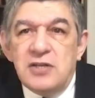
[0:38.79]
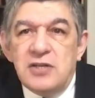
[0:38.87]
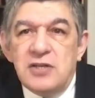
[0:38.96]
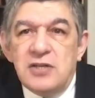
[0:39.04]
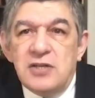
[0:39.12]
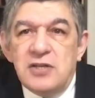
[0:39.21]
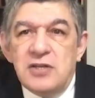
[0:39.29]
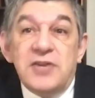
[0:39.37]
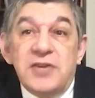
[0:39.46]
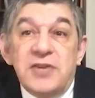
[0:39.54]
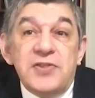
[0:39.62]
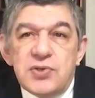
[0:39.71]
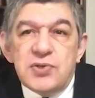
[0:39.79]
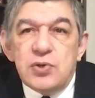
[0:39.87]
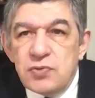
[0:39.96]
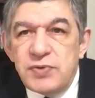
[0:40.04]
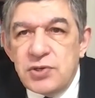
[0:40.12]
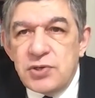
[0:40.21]
anthropology and
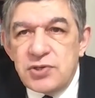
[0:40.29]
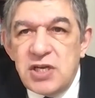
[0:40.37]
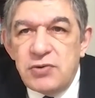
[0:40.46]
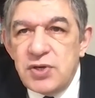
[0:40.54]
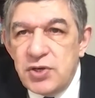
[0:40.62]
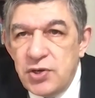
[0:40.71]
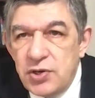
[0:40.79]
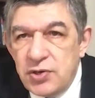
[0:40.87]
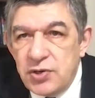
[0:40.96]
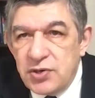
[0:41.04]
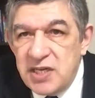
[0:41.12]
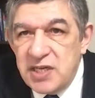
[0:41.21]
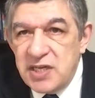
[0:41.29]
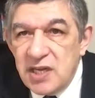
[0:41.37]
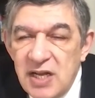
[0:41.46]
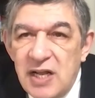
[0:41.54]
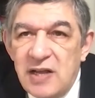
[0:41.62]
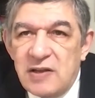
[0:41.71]
psychology at the New School for Social Research
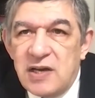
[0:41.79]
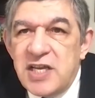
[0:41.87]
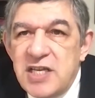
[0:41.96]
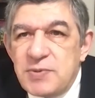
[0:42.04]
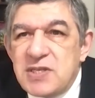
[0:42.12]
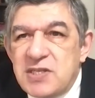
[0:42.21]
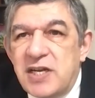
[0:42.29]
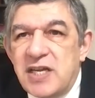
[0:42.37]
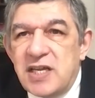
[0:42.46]
here in New York City.